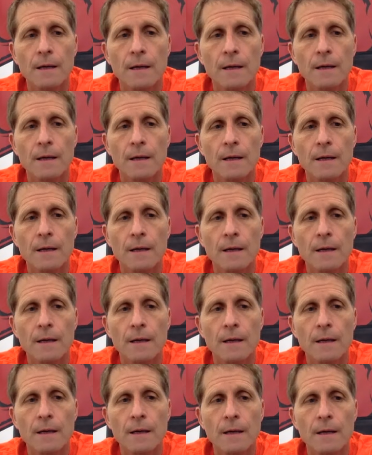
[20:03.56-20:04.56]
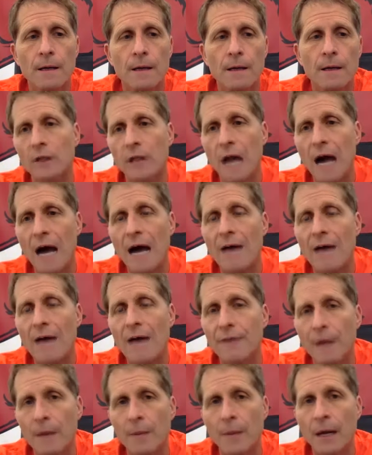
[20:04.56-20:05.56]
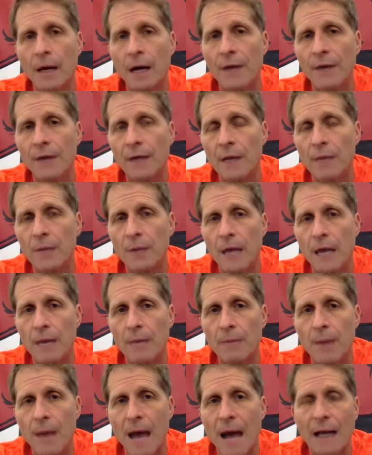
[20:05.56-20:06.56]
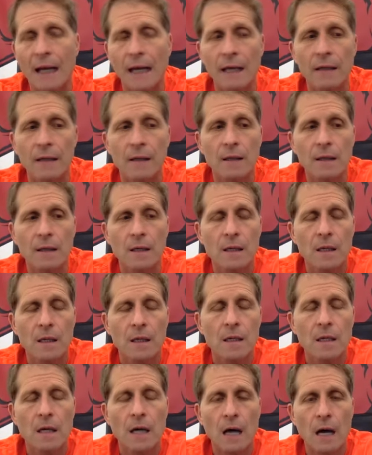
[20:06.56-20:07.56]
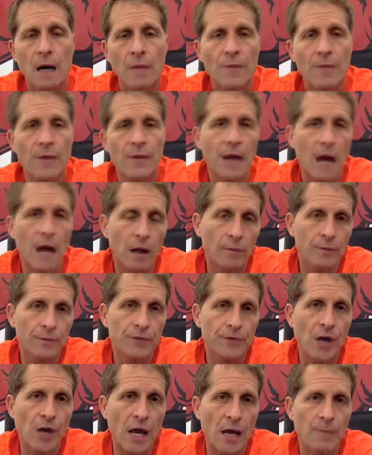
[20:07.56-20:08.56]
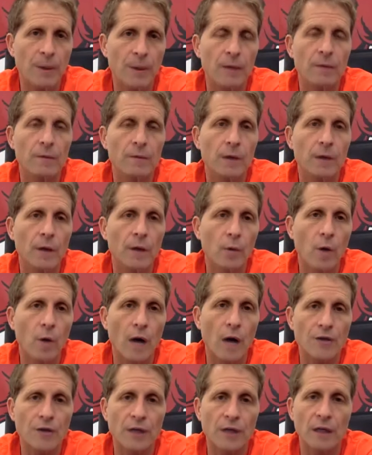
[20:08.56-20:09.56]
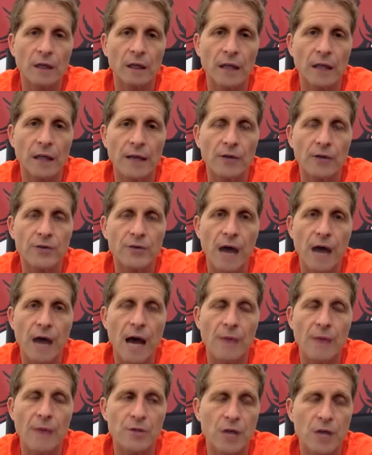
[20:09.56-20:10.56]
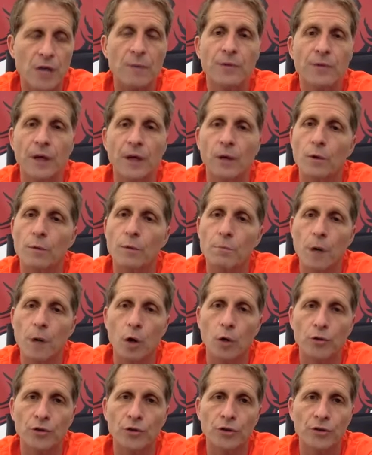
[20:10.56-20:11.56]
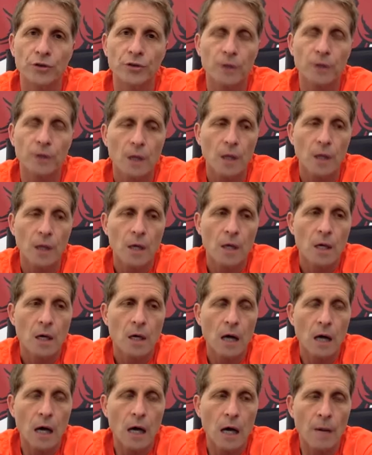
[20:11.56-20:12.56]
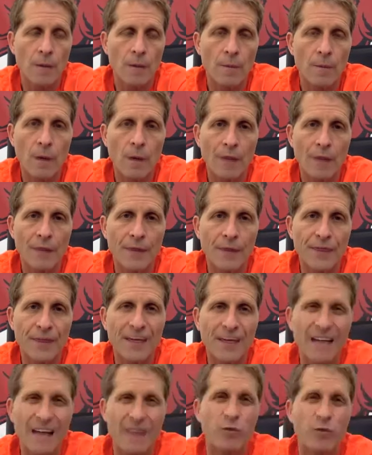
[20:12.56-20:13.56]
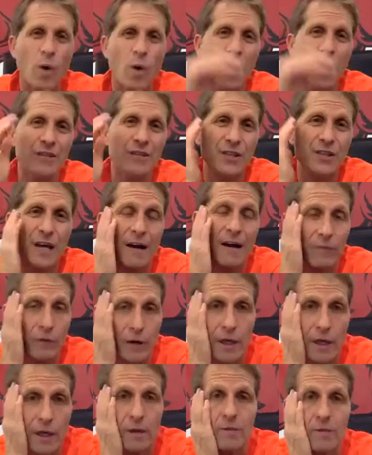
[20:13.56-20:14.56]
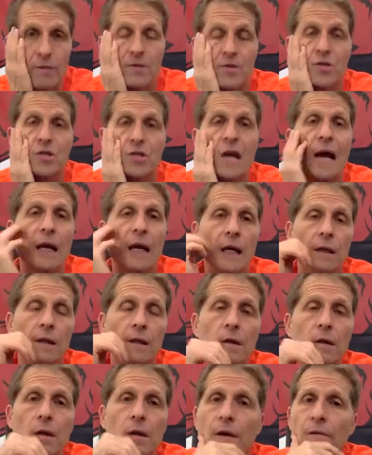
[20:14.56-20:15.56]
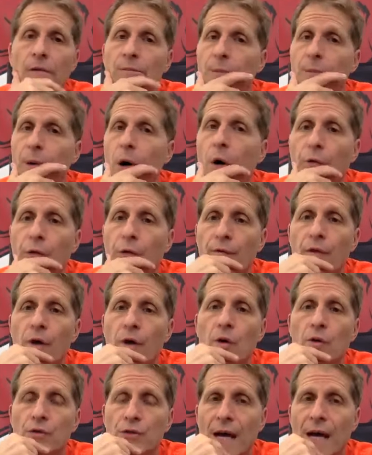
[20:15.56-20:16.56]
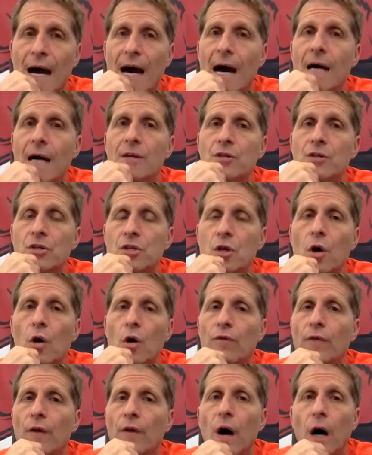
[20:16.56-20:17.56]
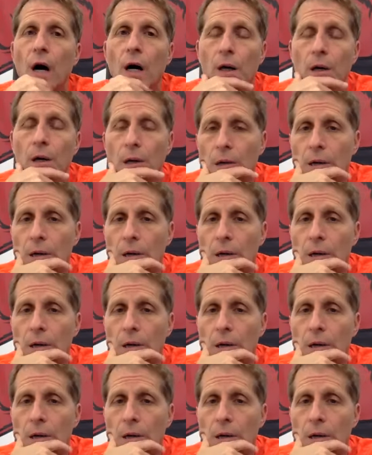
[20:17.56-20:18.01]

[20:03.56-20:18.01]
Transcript: know, if I'm not watching live on the NBA packet, then I'll tape it and watch it at a later time. Same thing with Moses. I think I've watched every second of both of those guys so far